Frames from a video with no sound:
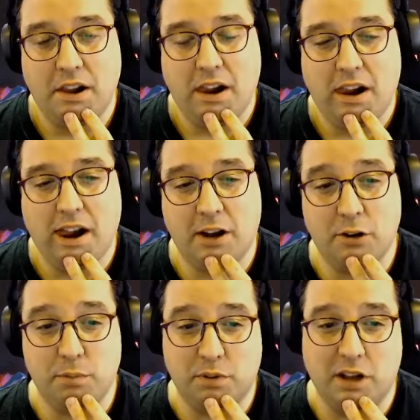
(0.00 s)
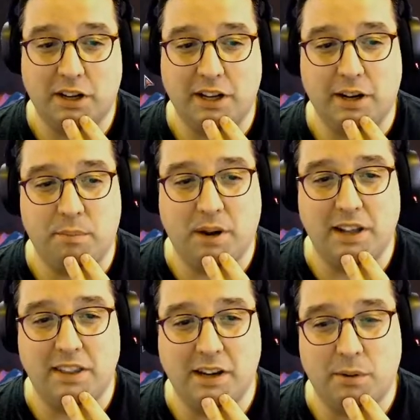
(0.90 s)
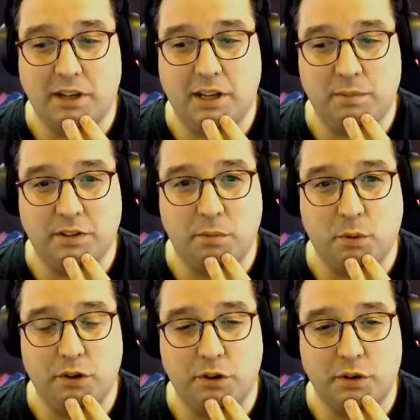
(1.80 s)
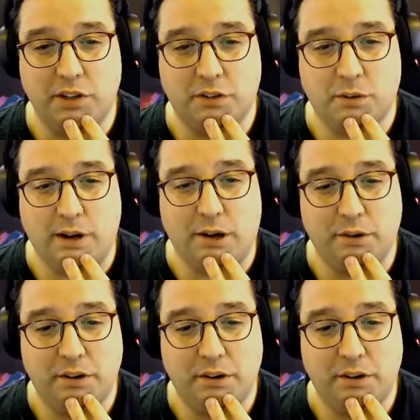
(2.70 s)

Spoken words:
I could block it, but I think I want to keep this Arboreal Grazer around.